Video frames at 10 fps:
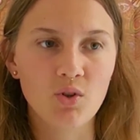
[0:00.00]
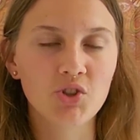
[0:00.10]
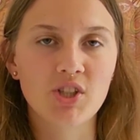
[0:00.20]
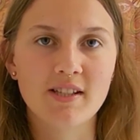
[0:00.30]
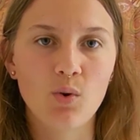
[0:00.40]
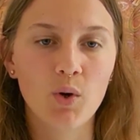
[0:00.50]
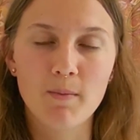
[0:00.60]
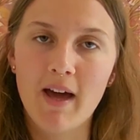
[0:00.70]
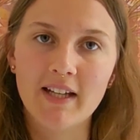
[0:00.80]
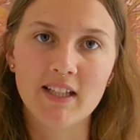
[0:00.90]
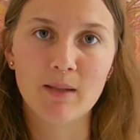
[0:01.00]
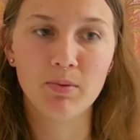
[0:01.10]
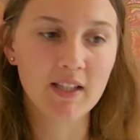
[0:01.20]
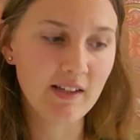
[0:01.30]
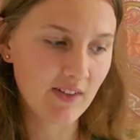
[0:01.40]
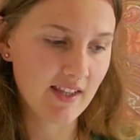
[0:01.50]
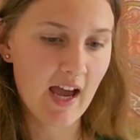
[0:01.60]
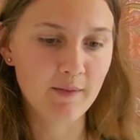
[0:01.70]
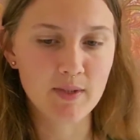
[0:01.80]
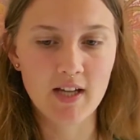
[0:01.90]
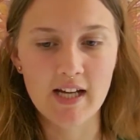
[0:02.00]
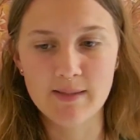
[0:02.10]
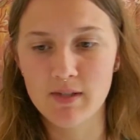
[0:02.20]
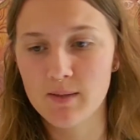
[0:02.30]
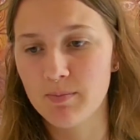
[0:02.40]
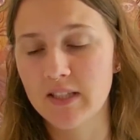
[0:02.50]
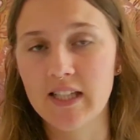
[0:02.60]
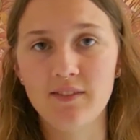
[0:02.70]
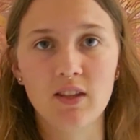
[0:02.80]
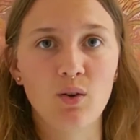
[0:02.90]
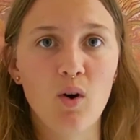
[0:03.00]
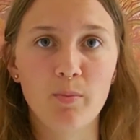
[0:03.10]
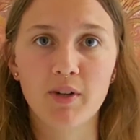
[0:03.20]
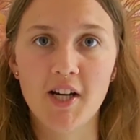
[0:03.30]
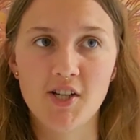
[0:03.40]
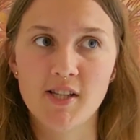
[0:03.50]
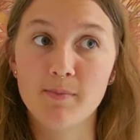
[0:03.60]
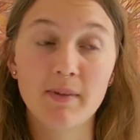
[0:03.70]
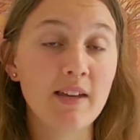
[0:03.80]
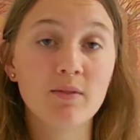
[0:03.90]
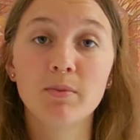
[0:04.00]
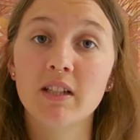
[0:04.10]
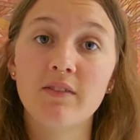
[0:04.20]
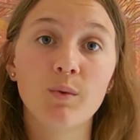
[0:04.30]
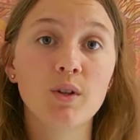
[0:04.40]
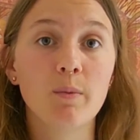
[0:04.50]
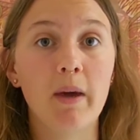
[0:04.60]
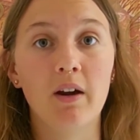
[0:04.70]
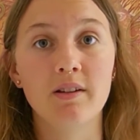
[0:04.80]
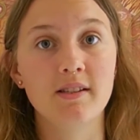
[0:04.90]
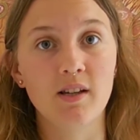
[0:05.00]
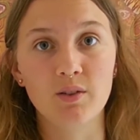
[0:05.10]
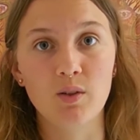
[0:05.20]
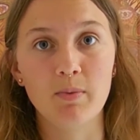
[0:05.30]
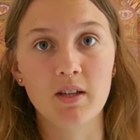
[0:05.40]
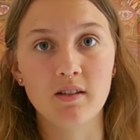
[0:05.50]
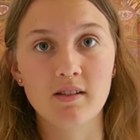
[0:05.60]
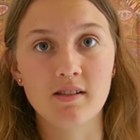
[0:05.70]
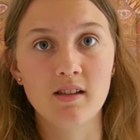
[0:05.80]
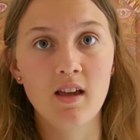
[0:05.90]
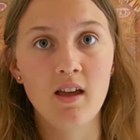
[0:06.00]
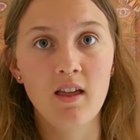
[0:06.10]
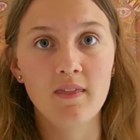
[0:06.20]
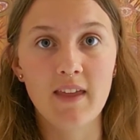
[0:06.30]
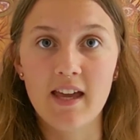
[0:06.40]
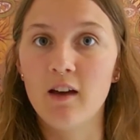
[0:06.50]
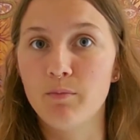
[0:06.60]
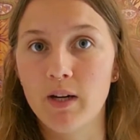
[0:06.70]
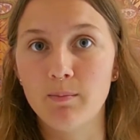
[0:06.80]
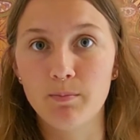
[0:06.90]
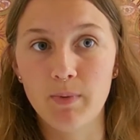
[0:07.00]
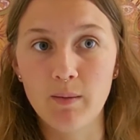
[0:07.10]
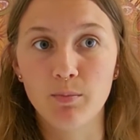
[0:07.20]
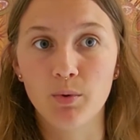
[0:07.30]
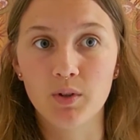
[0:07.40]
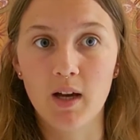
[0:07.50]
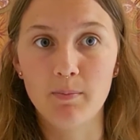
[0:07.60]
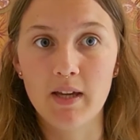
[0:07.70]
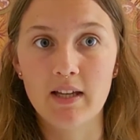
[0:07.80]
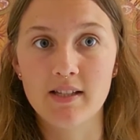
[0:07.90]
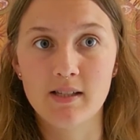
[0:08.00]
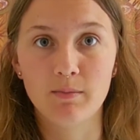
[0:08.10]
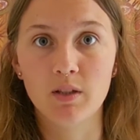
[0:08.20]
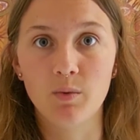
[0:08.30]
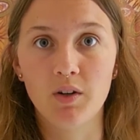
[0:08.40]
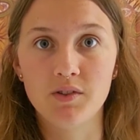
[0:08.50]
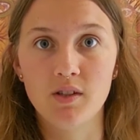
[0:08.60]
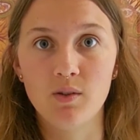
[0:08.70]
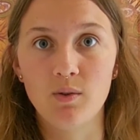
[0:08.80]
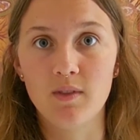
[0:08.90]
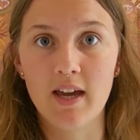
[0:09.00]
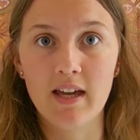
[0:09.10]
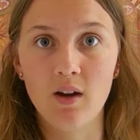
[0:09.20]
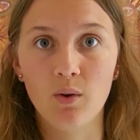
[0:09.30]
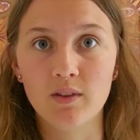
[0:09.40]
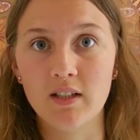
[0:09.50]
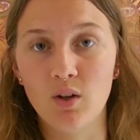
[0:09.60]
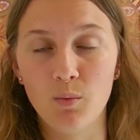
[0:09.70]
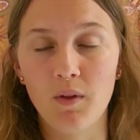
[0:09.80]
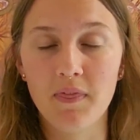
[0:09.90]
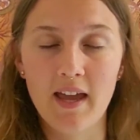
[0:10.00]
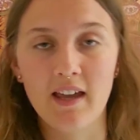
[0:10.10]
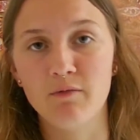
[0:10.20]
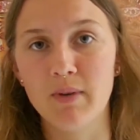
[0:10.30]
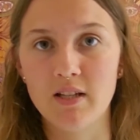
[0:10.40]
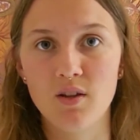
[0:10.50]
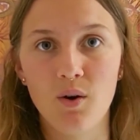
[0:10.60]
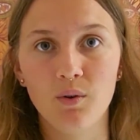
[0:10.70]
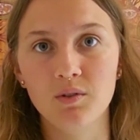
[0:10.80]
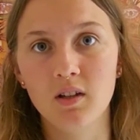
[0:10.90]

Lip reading: Not just automatically believing the advertisements, believing the corporations, even believing what your parents tell you, because they have been brought up in a similar world to you. They only know what they have been told.